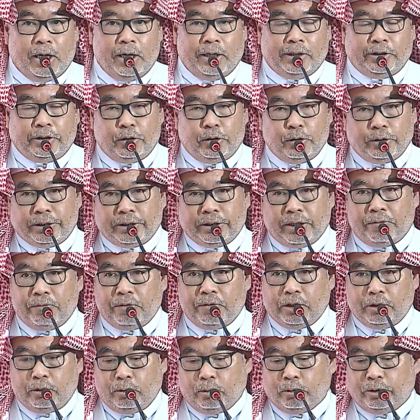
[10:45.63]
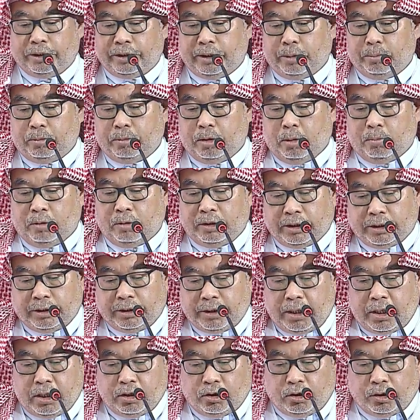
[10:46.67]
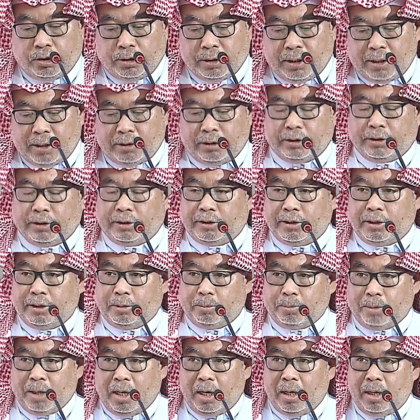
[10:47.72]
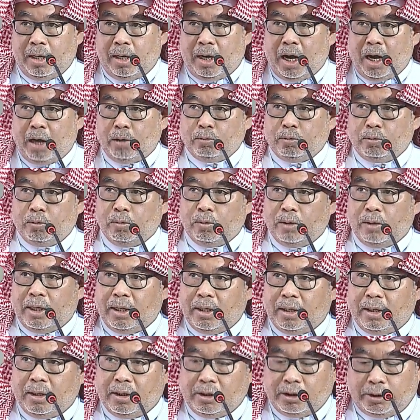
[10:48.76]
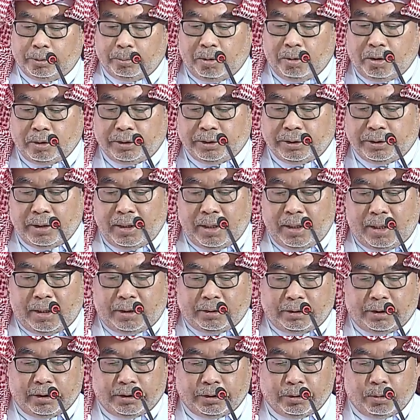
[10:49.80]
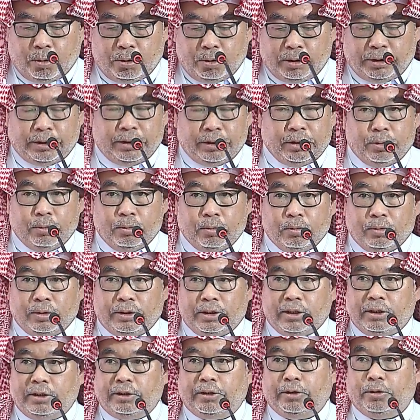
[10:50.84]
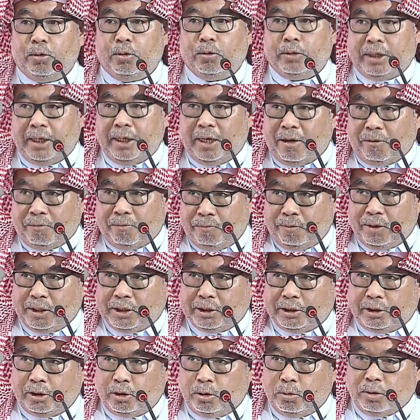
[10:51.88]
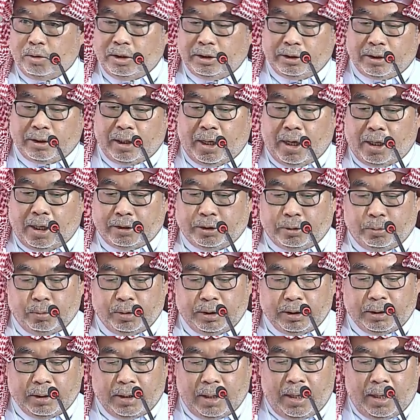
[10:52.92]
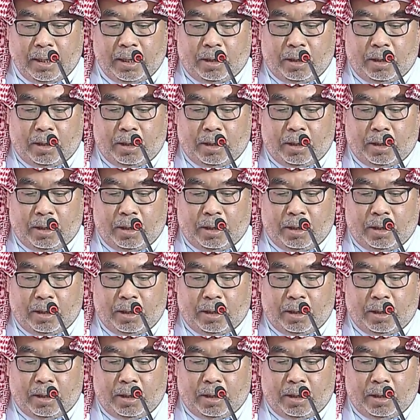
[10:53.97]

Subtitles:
So it's covering two symptoms, which is itching and the sleep. How to respond? The score 0, there is no day effect during the last week.